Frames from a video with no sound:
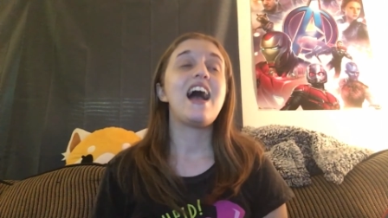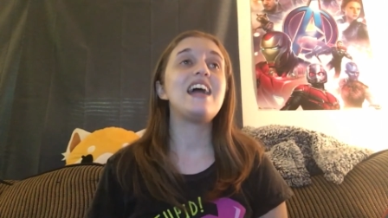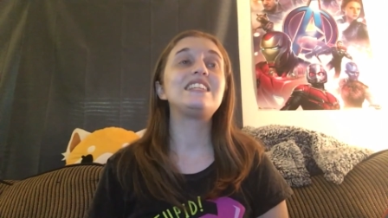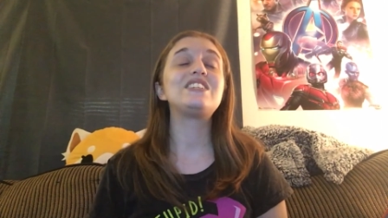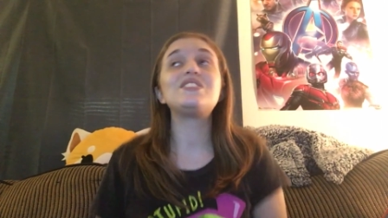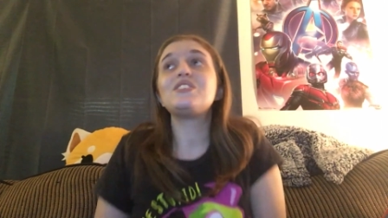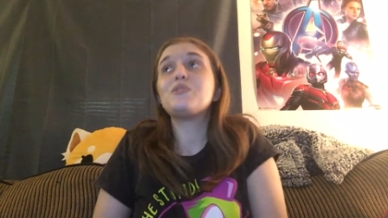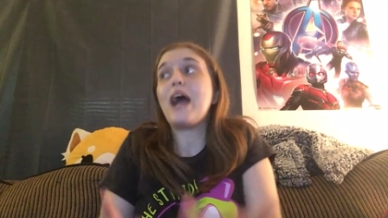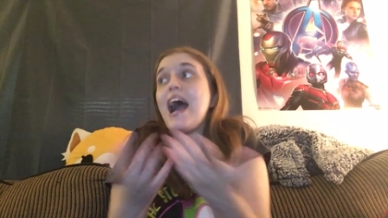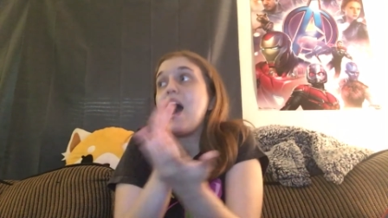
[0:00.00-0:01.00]
It's just
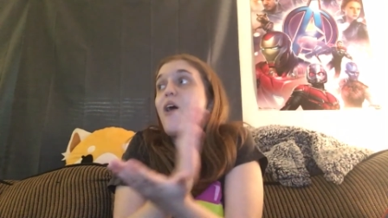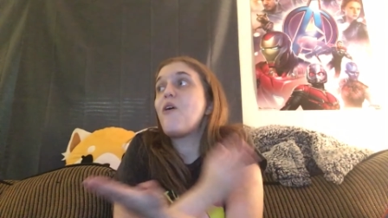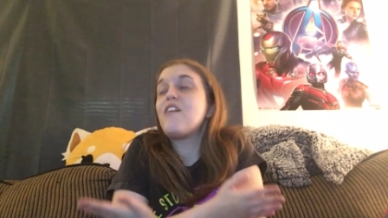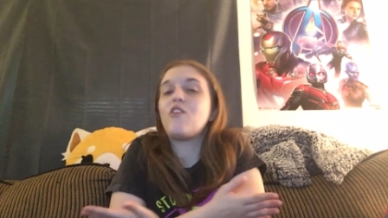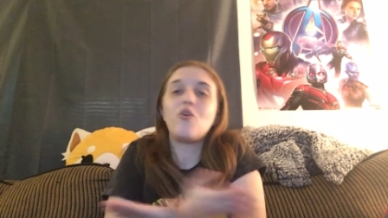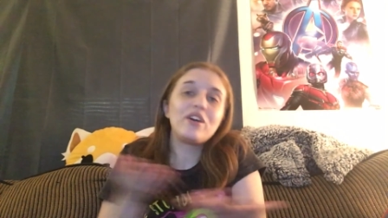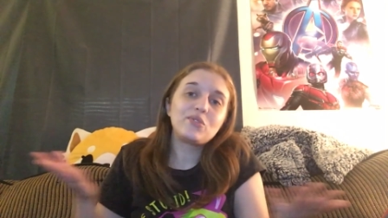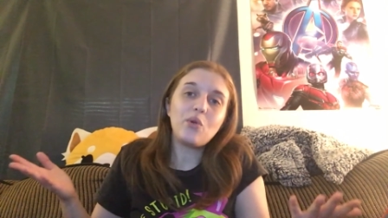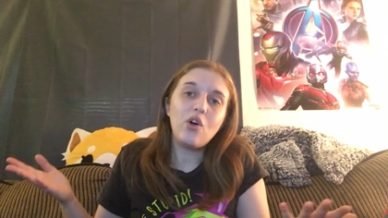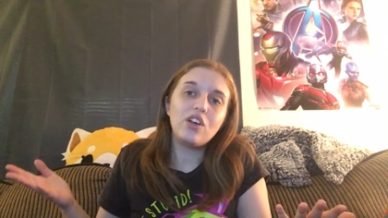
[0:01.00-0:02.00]
how I've
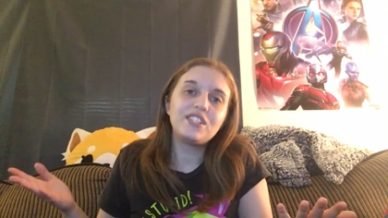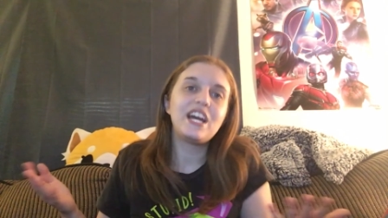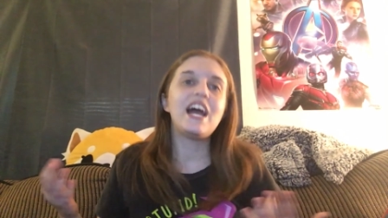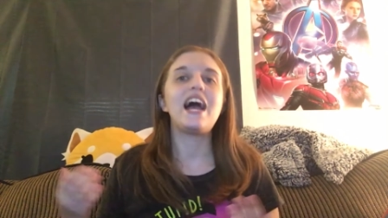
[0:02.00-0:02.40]
always rolled,